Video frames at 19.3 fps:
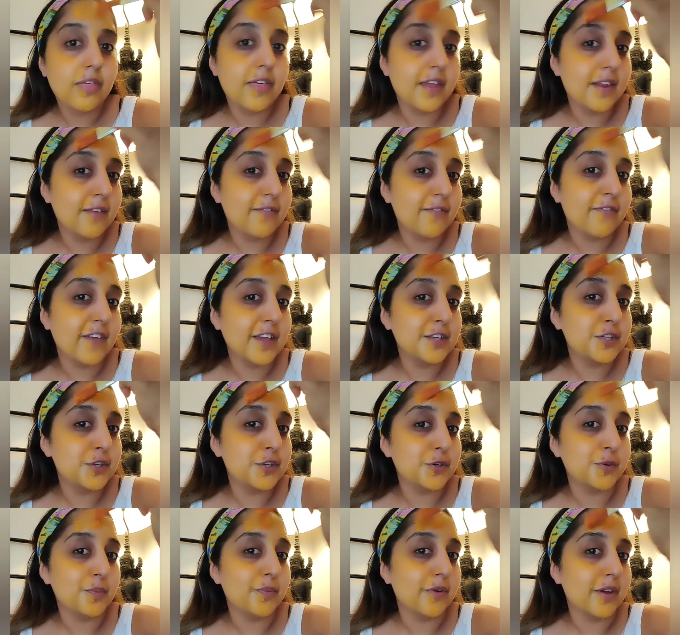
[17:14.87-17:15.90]

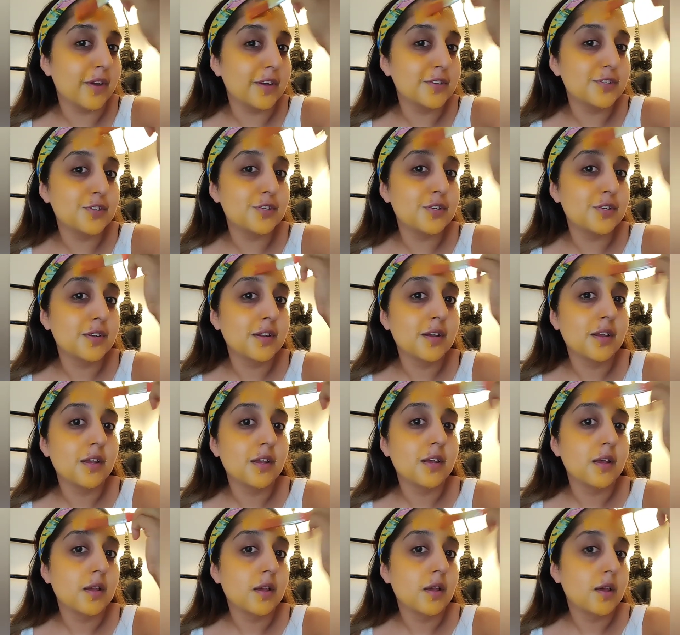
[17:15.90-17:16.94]
facial brush.
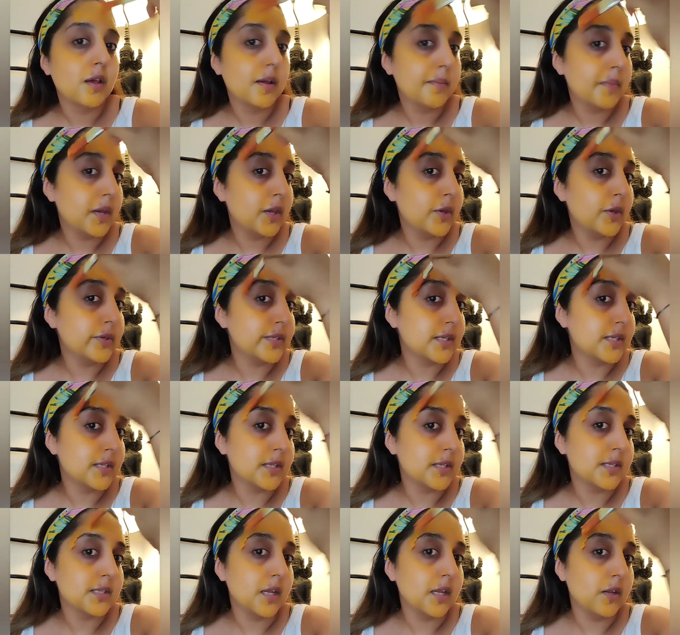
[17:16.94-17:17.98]
I might use this in the
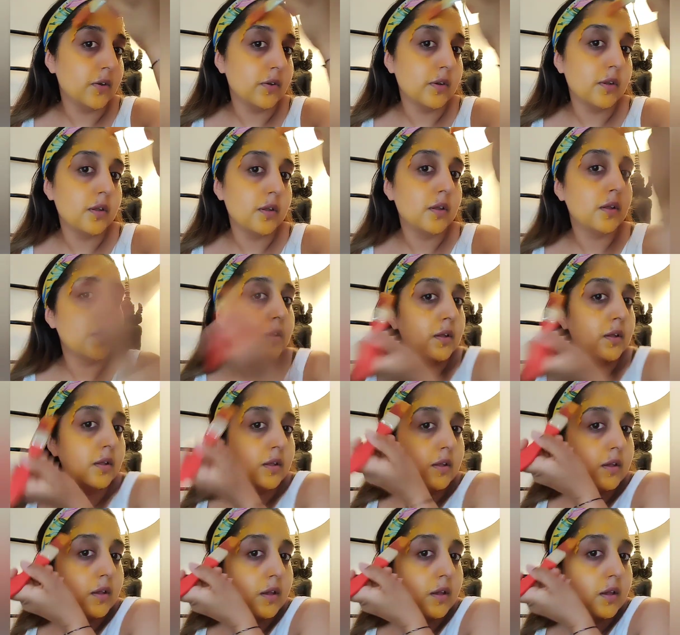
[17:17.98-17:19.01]
salon.
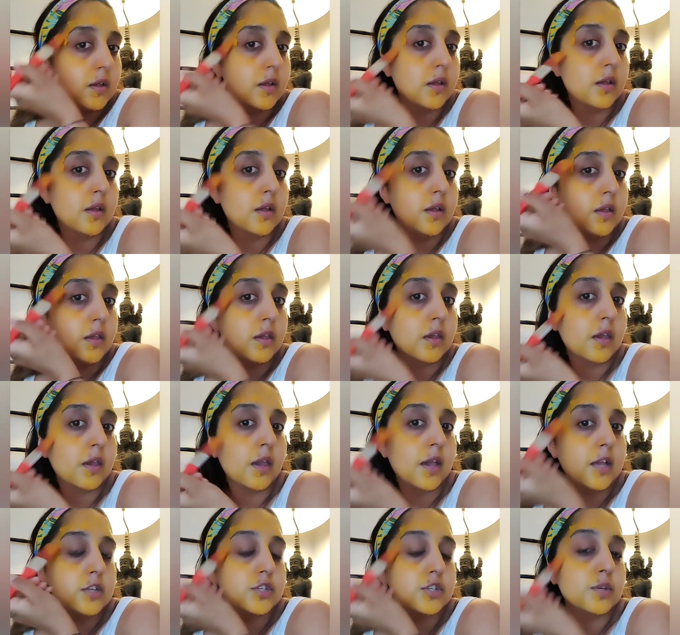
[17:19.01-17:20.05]
Get
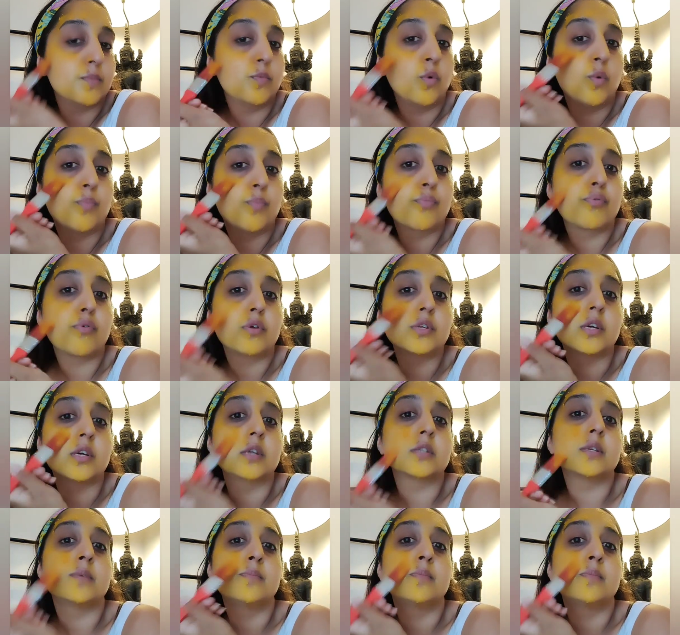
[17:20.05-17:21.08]
actually more product
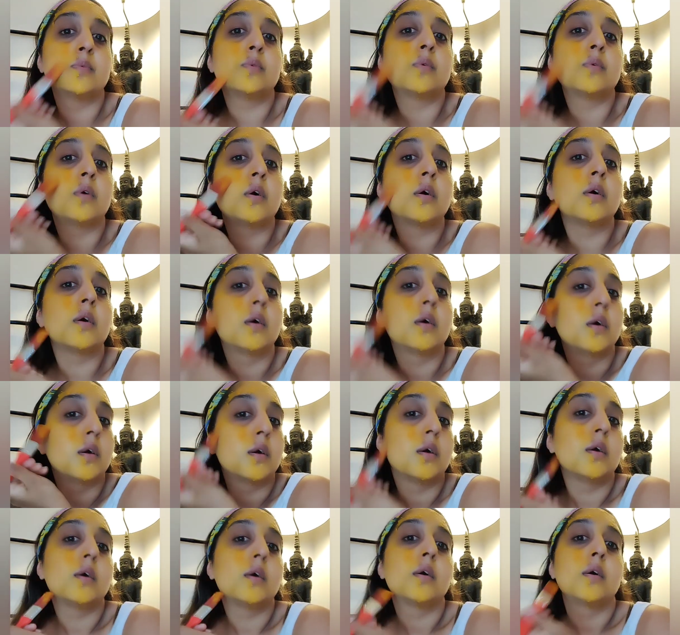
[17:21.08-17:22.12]
and more
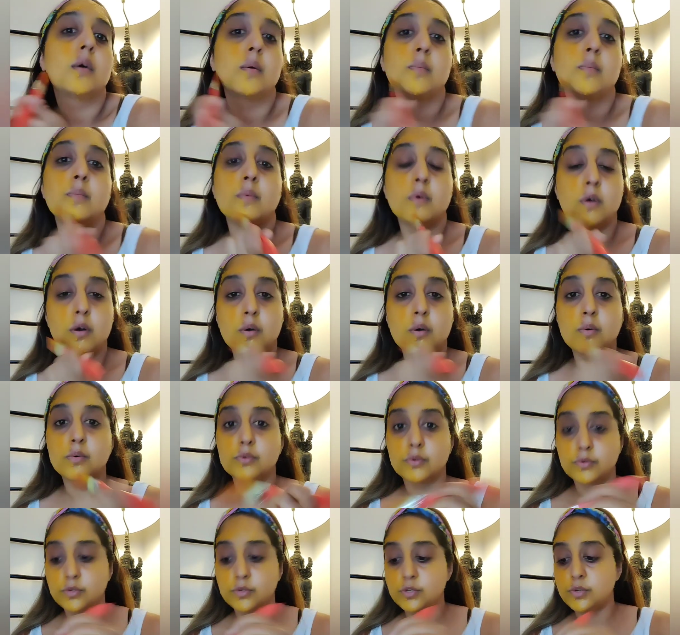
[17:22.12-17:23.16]
hold
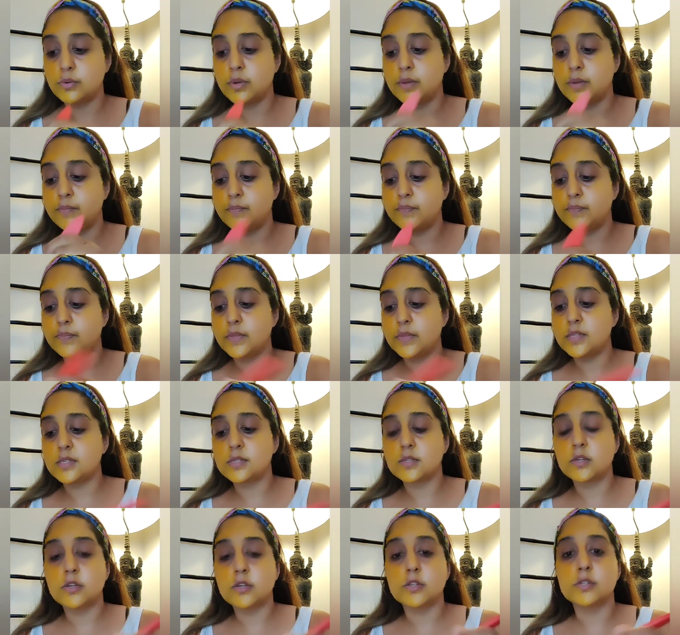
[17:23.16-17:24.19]
onto it. This is
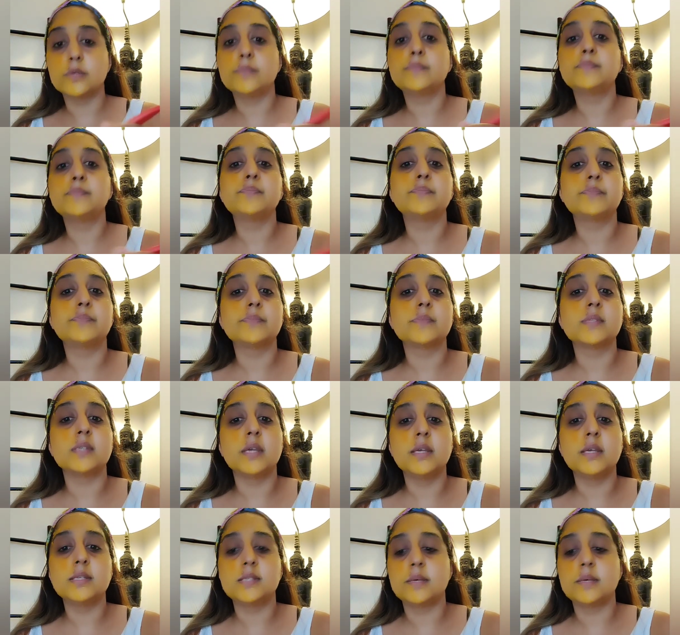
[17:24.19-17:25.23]
good.
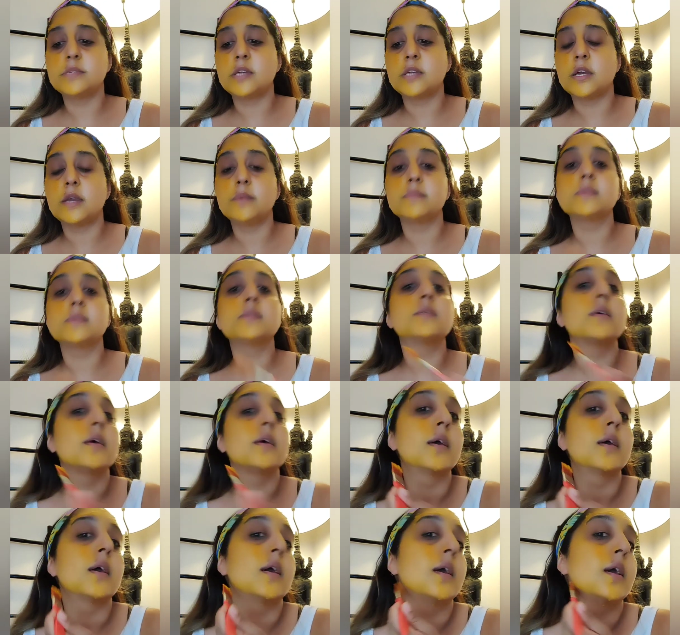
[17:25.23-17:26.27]
See, sometimes
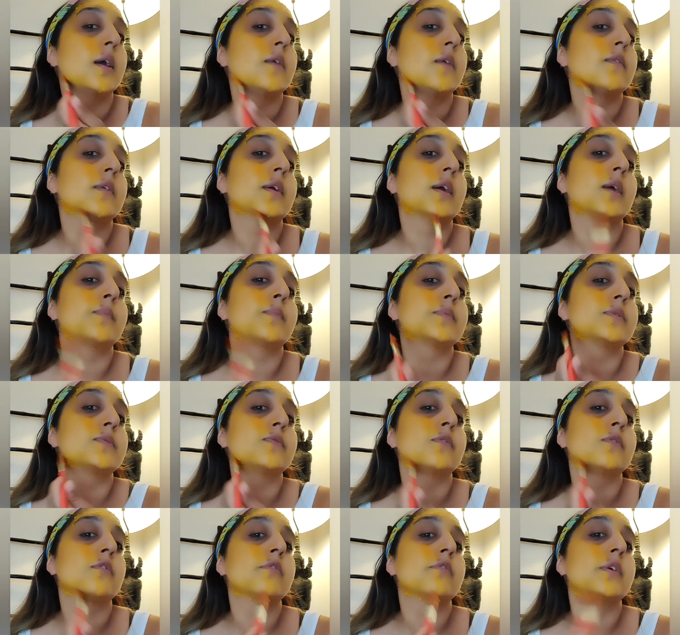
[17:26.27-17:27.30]
everything happens
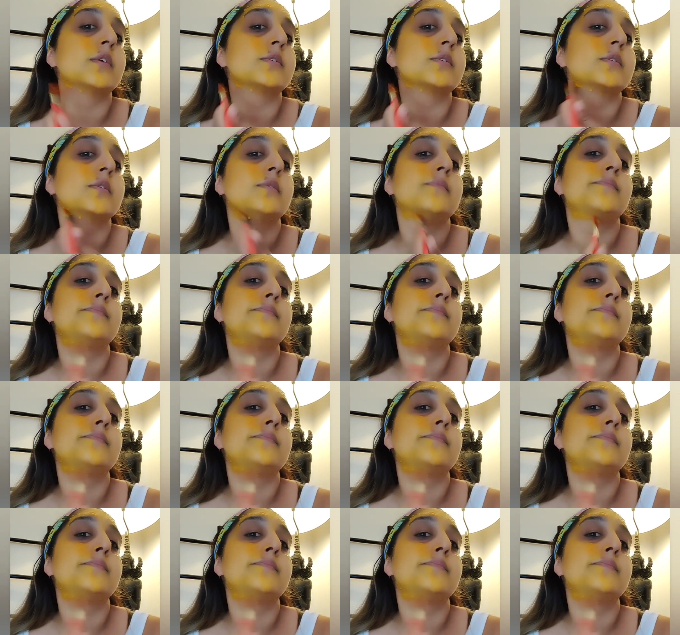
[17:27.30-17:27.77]
for a reason.